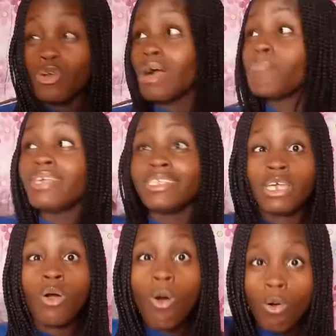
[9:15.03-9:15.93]
you can't place
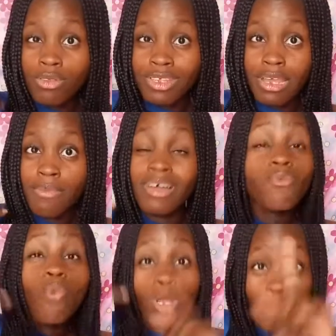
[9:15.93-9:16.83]
a call to them,
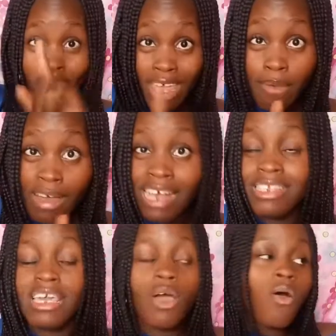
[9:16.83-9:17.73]
one of them, and
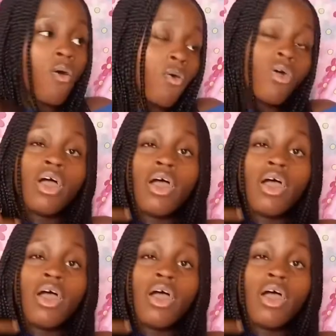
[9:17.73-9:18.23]
say, oh,